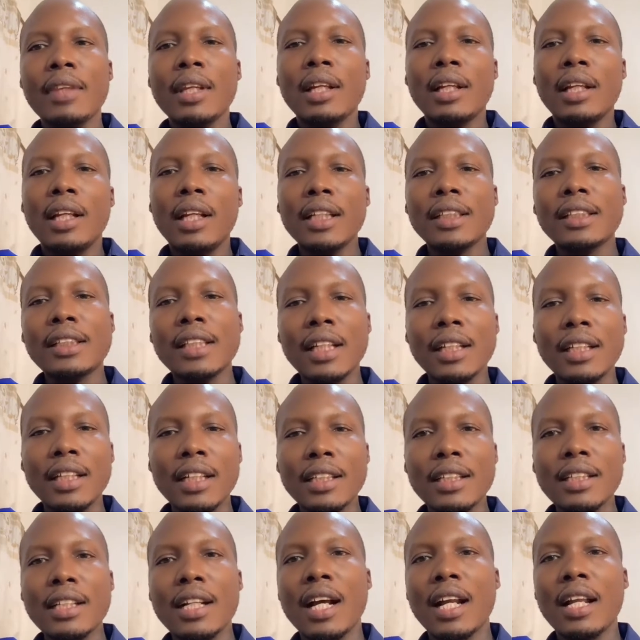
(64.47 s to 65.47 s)
Let's say
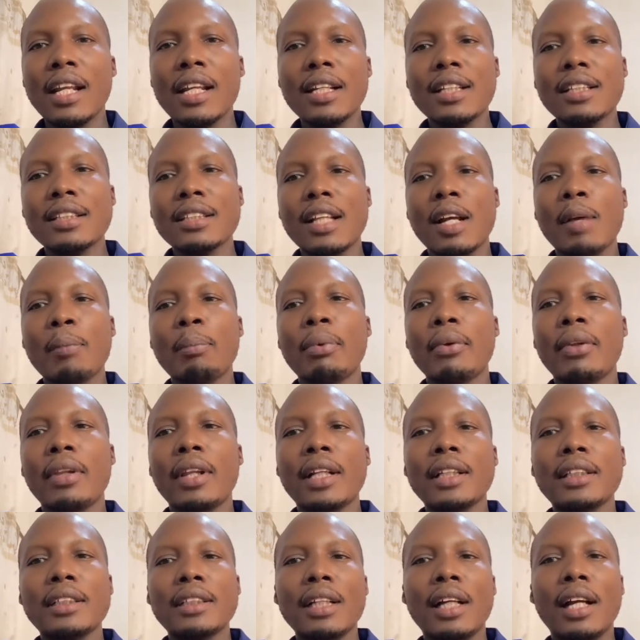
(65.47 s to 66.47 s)
taking an example
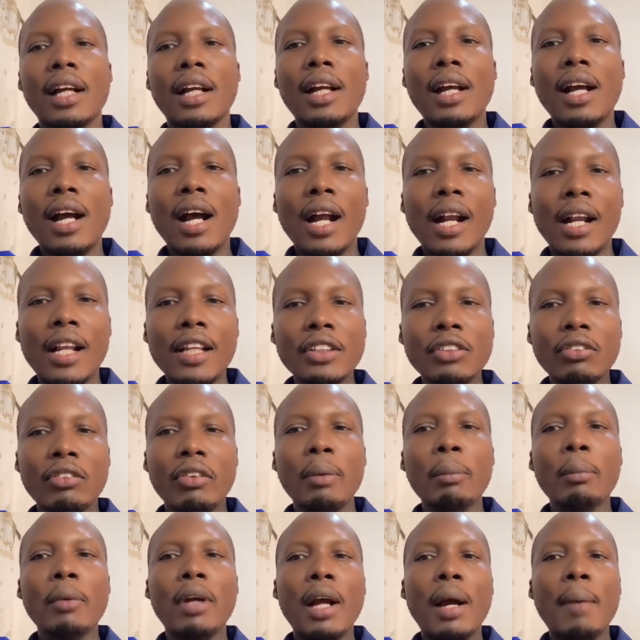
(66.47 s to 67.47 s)
that an ice
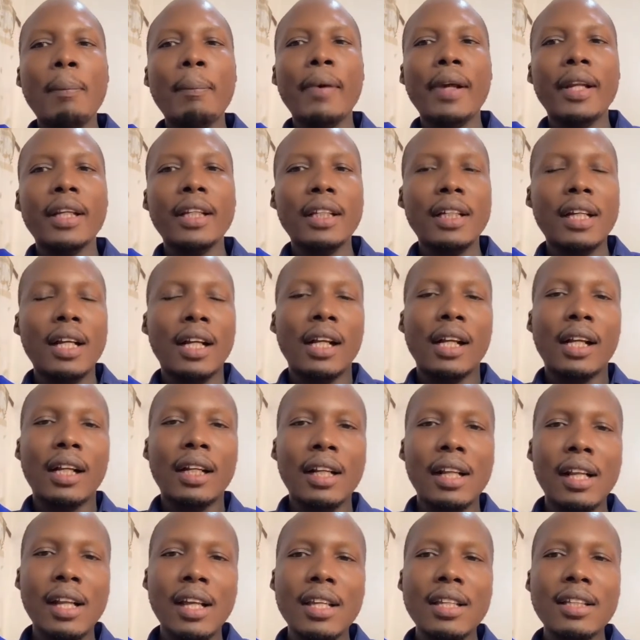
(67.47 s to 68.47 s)
cream company can
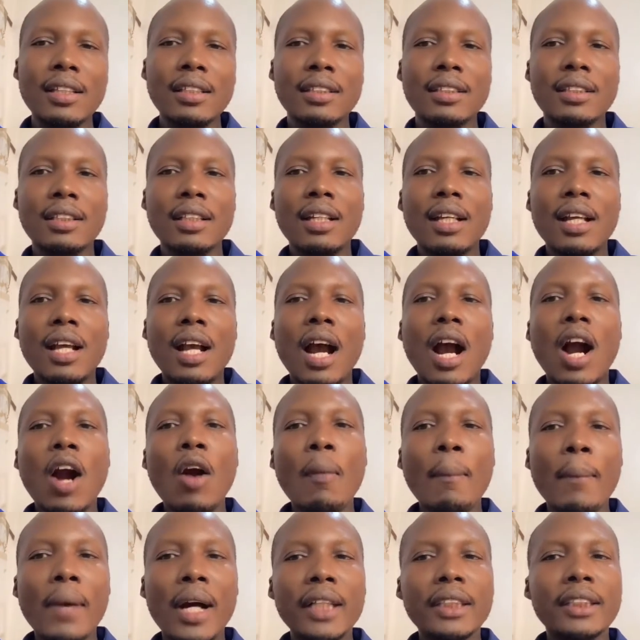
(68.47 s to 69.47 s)
analyze
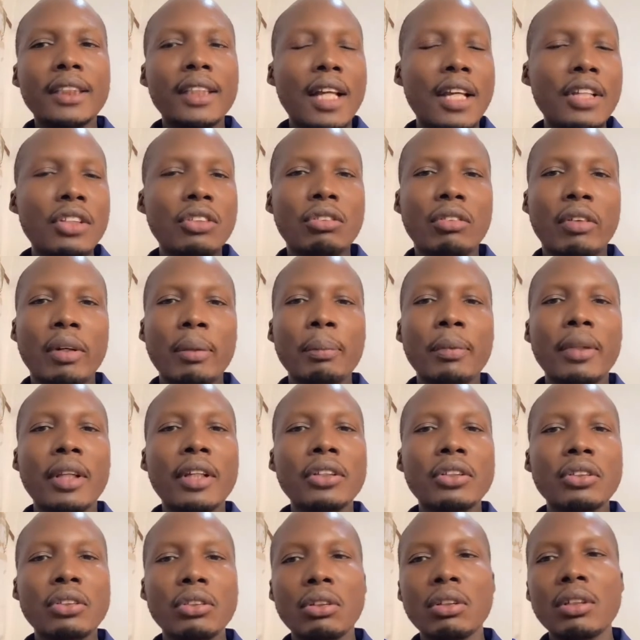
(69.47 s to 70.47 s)
how much ice cream
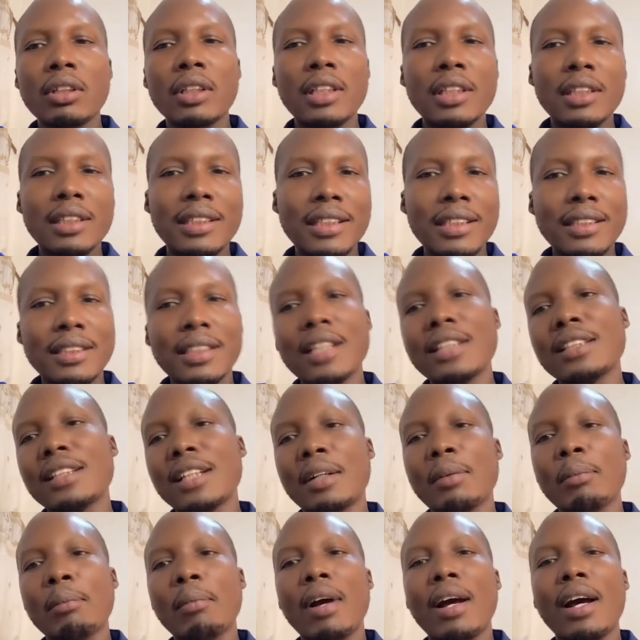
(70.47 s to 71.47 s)
they sold in a
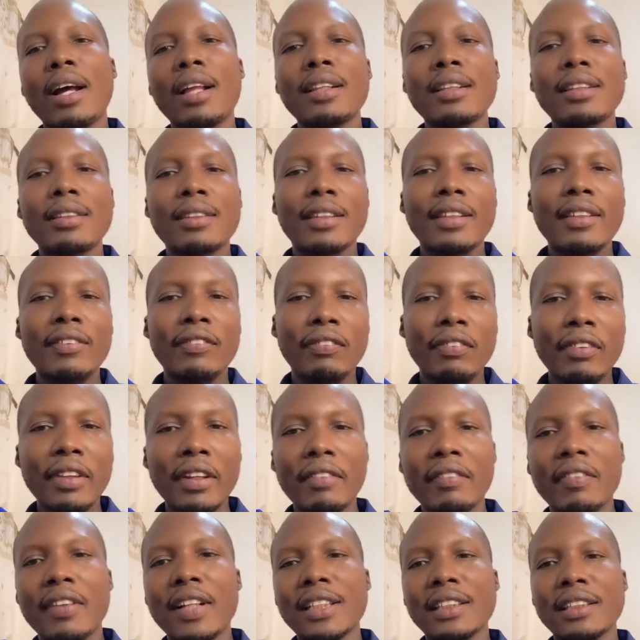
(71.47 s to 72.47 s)
certain month, the
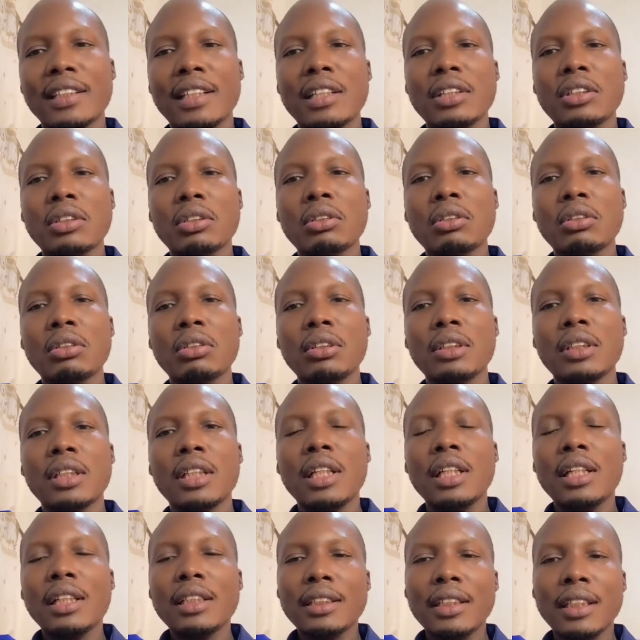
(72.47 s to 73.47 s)
flavors they sold,
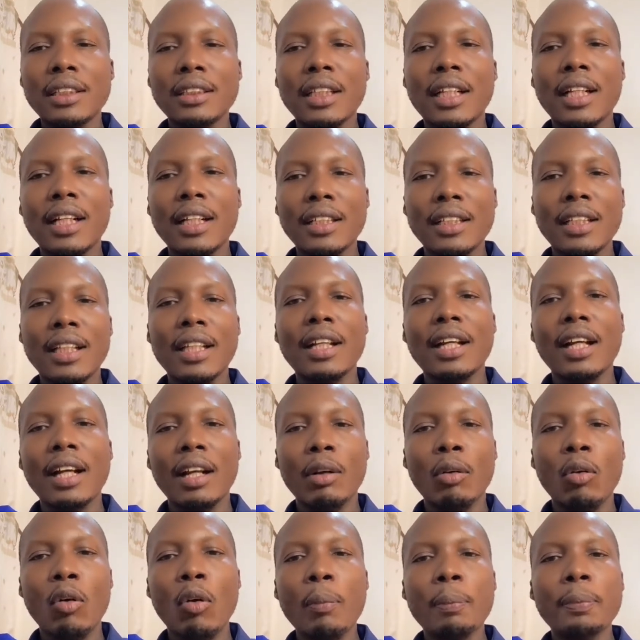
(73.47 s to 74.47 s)
such that they
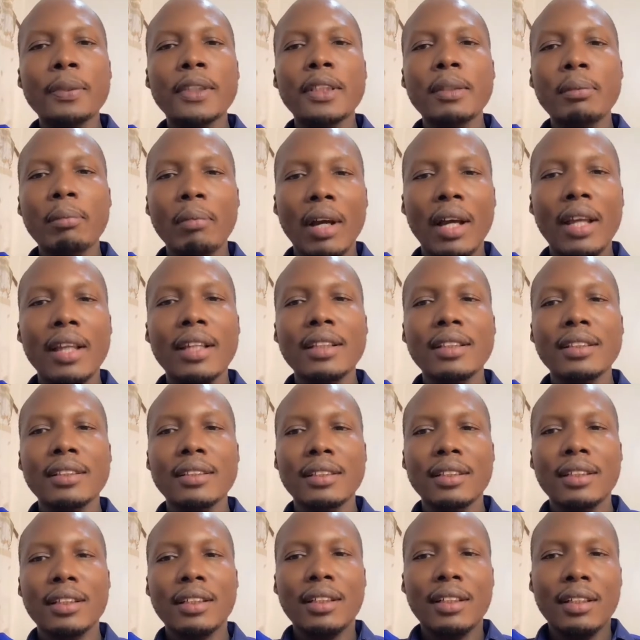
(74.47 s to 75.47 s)
can
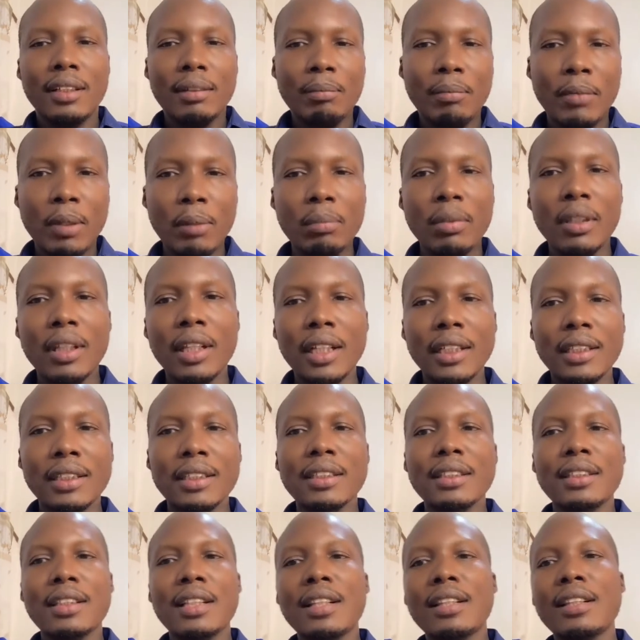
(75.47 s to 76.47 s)
optimize. Maybe that
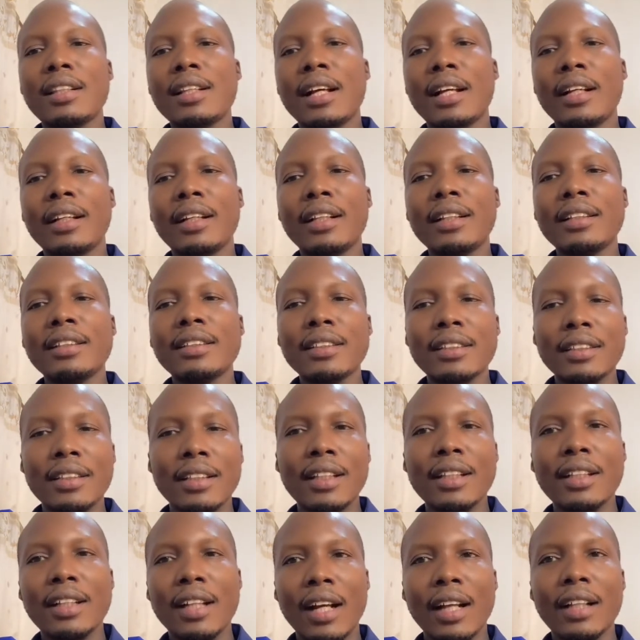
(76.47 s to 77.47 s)
is the third.
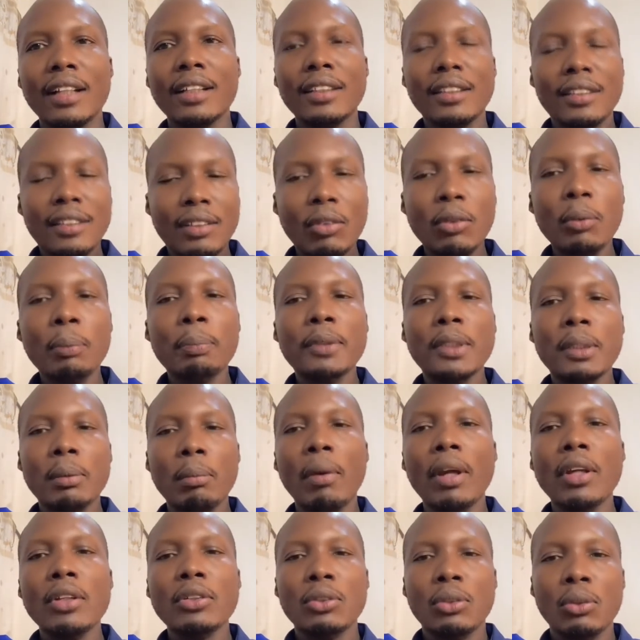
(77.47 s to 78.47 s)
They can
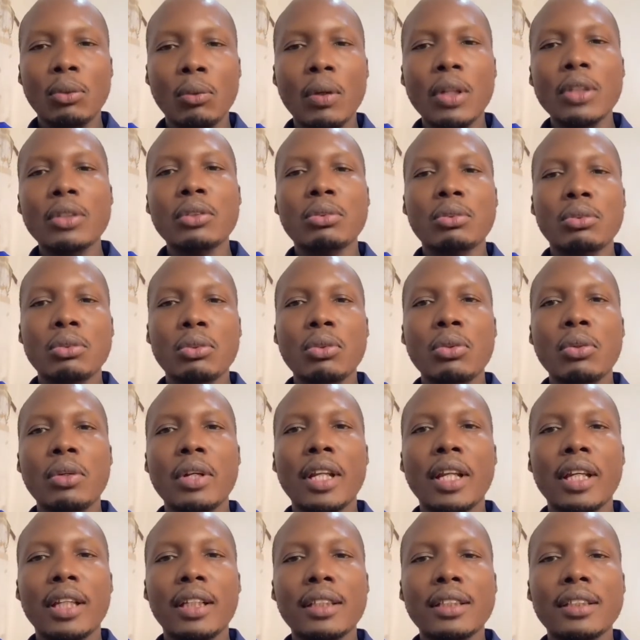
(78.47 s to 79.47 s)
optimize on what to do
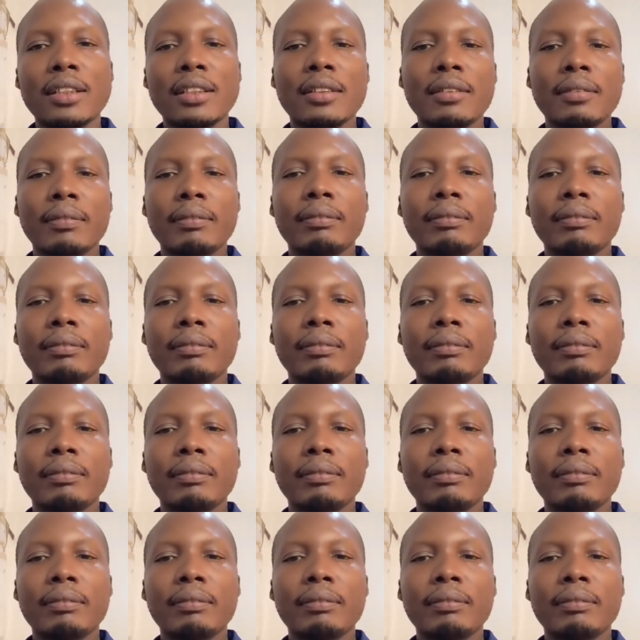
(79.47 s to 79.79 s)
next.